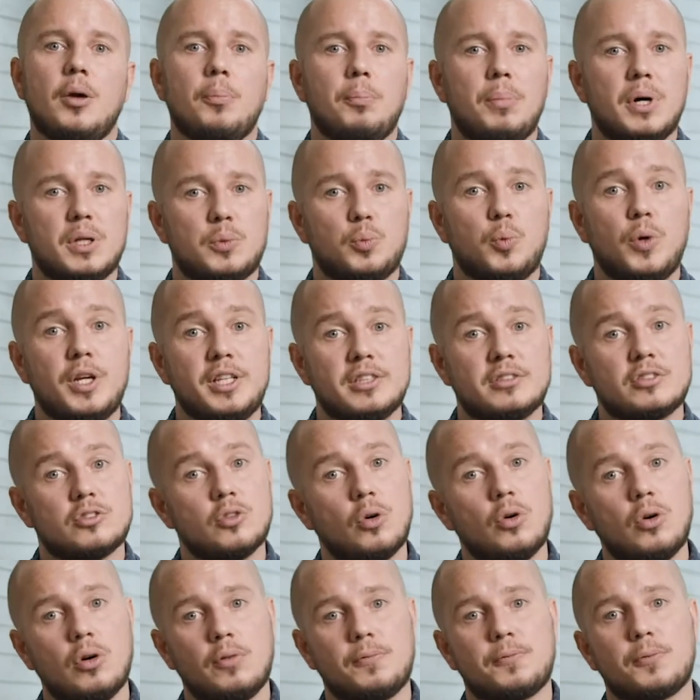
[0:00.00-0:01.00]
but we
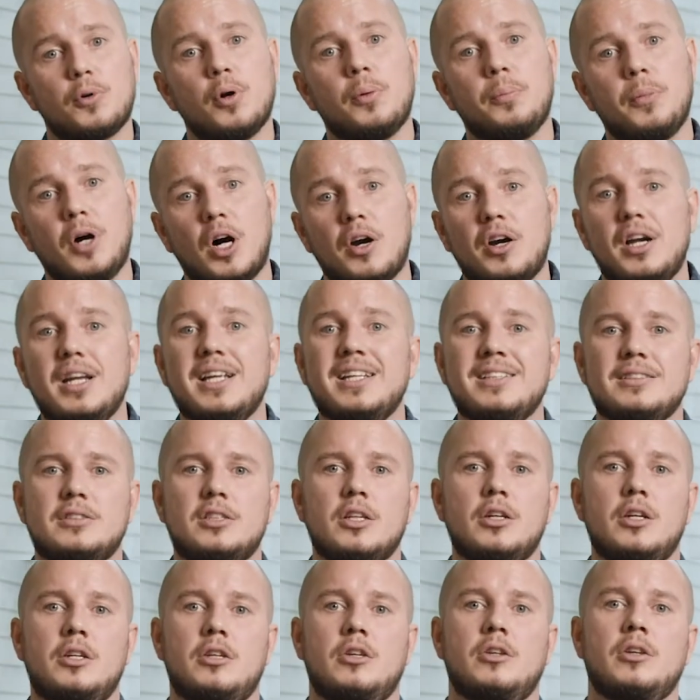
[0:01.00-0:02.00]
saw from our
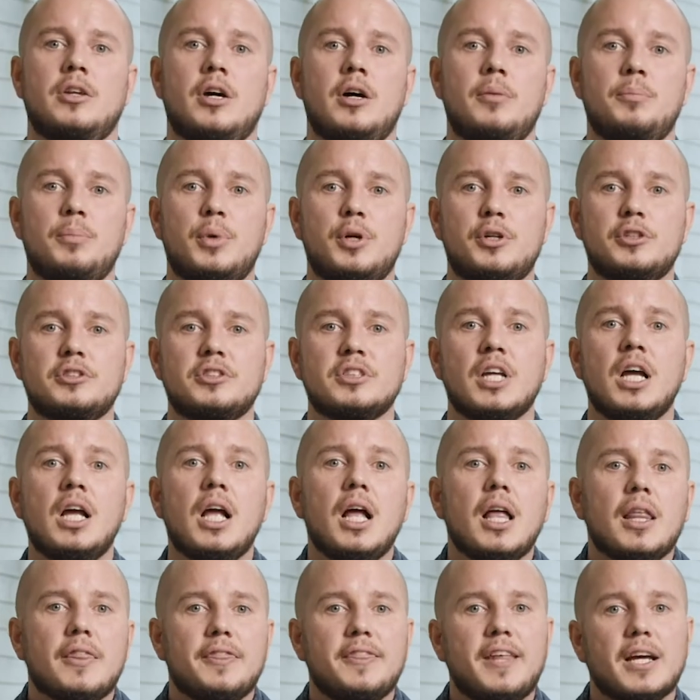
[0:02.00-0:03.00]
internal numbers
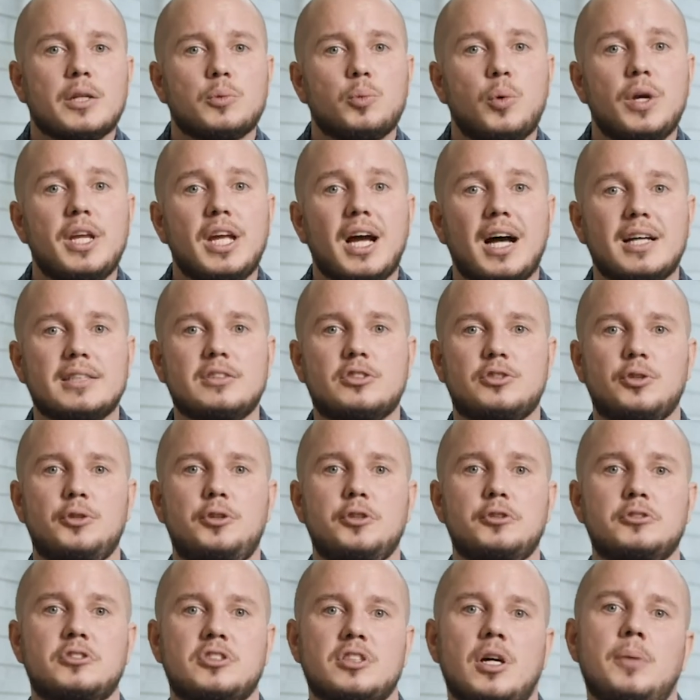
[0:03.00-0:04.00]
that we had to
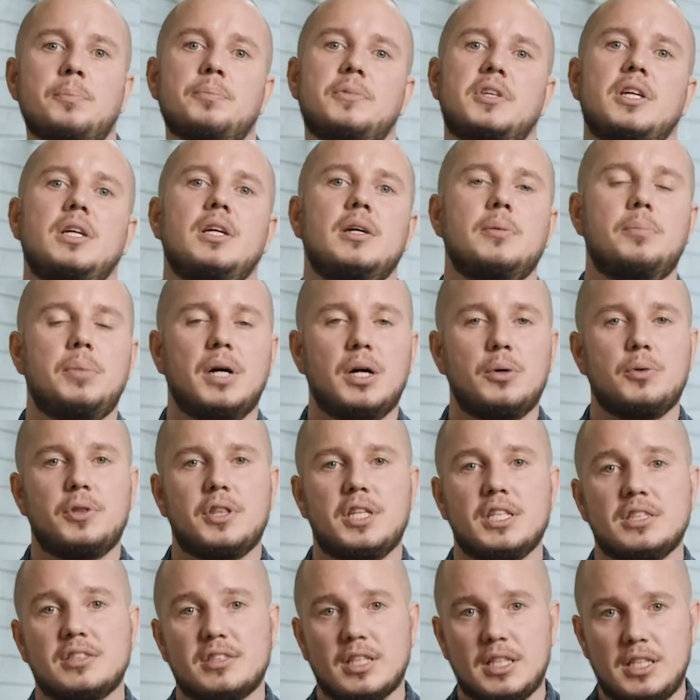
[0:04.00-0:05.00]
do something about
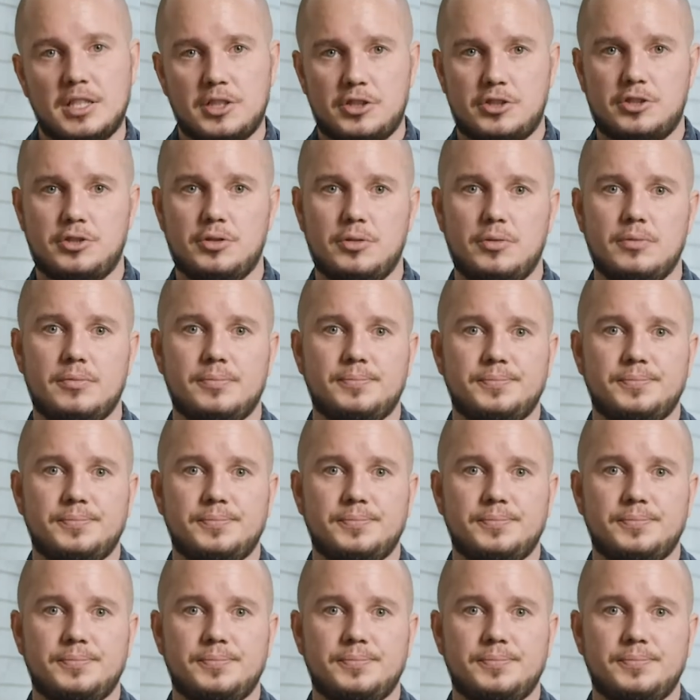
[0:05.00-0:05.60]
this issue